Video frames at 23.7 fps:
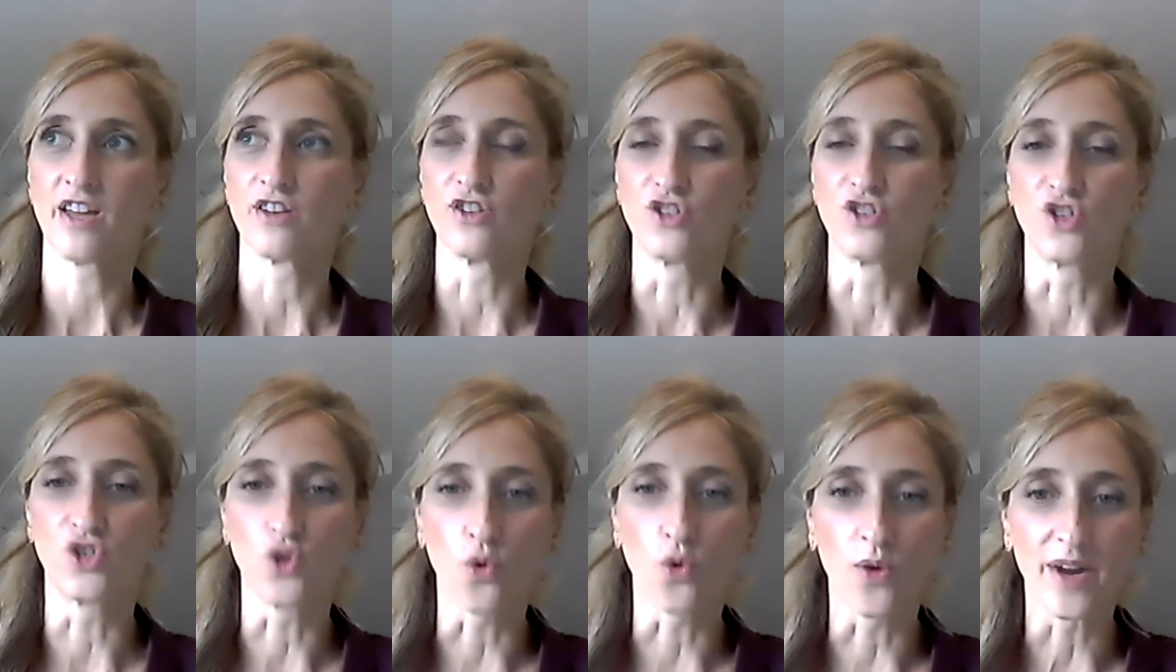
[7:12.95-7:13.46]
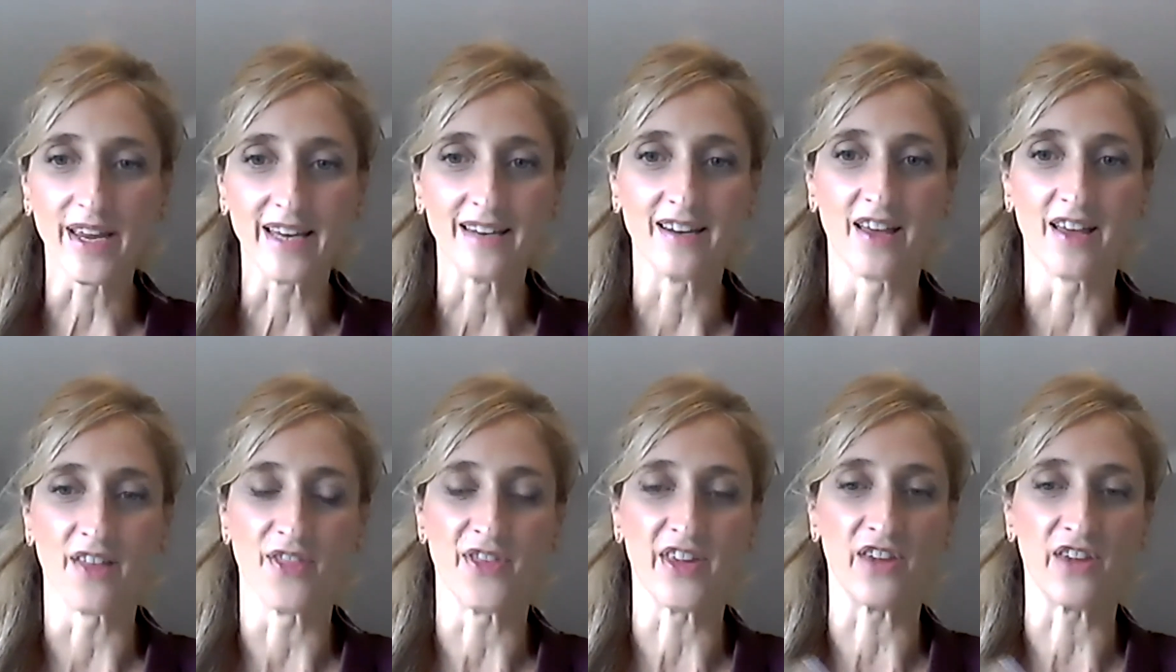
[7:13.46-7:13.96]

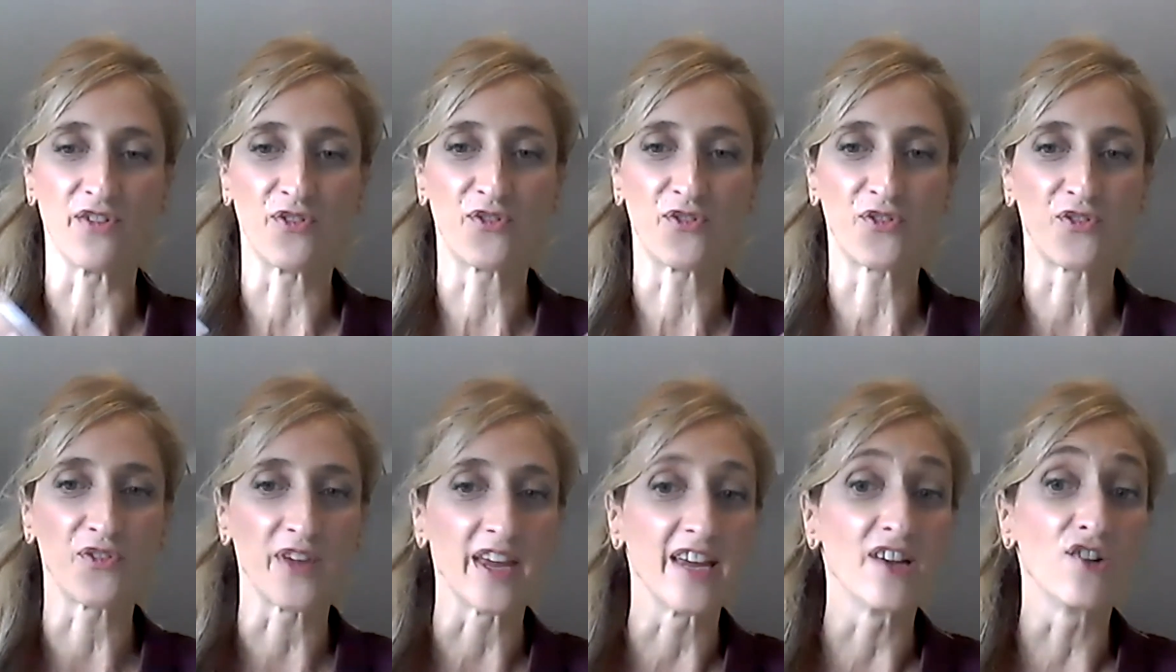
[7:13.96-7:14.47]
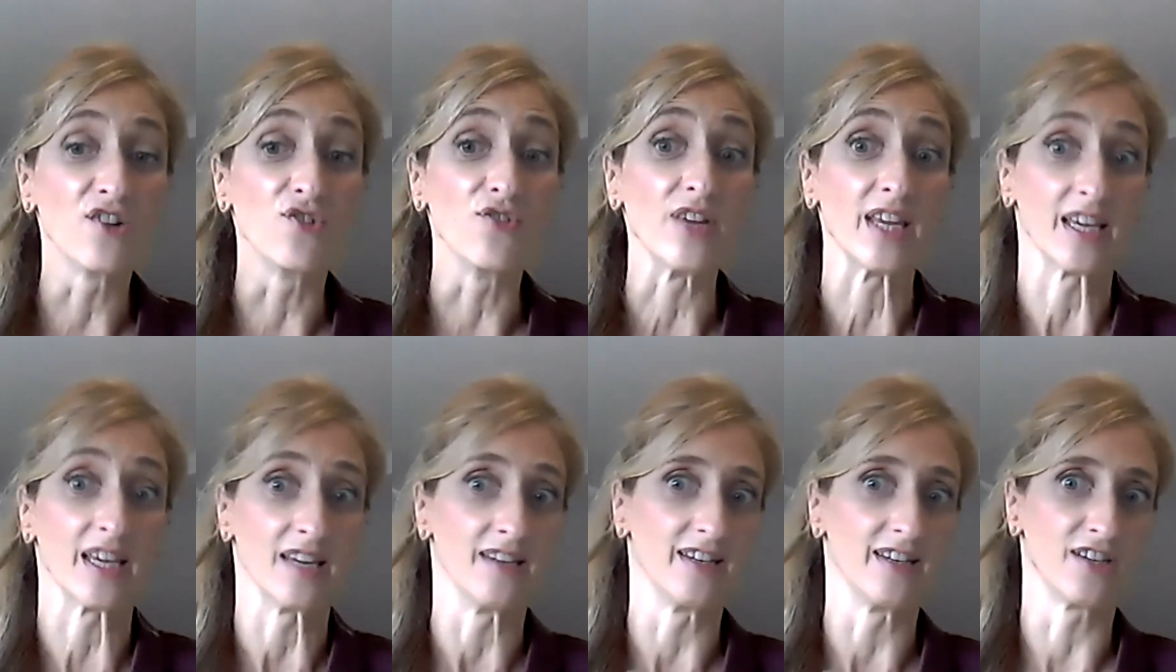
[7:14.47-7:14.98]
join the FAIRY
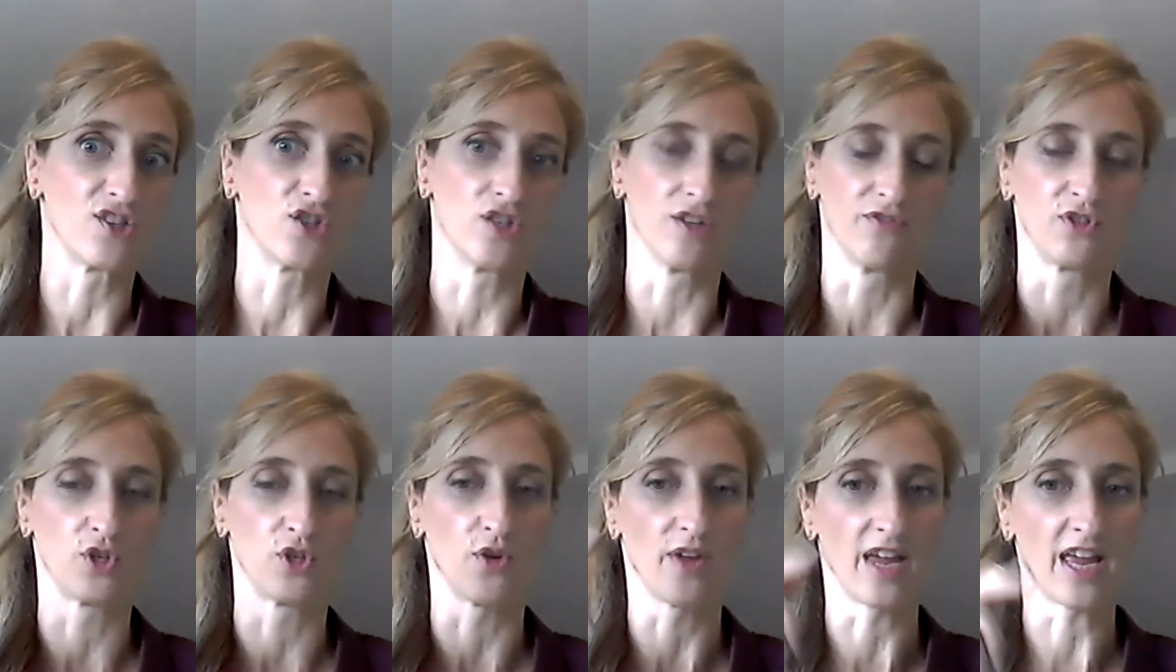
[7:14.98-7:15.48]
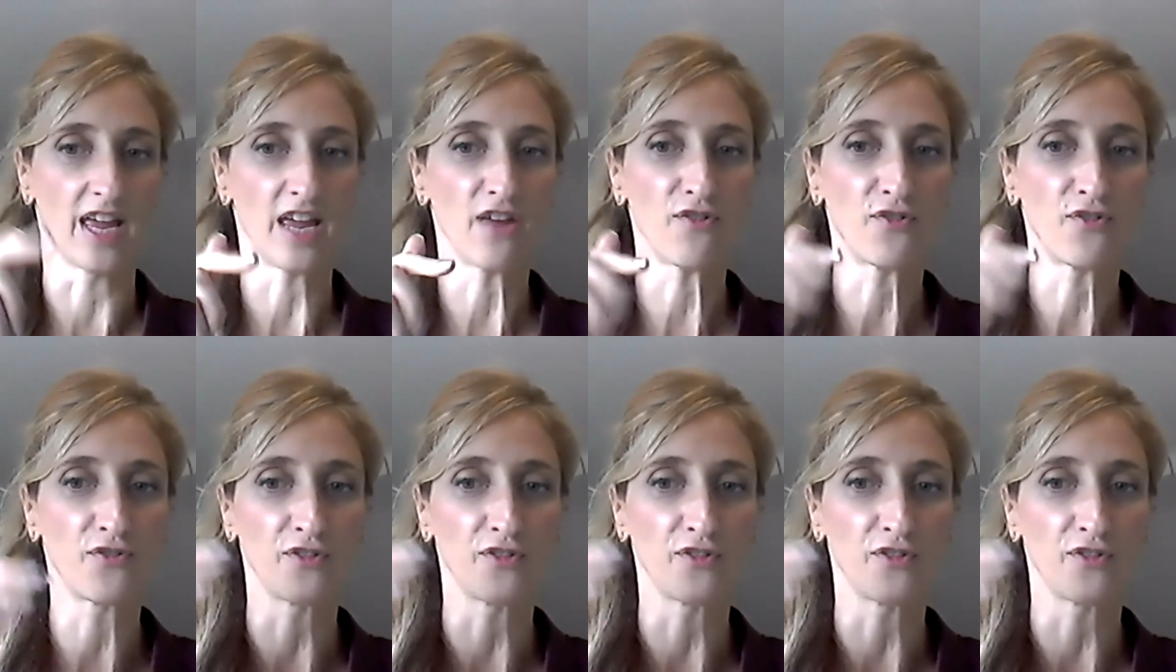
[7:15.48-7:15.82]
initiative. So FEIRI,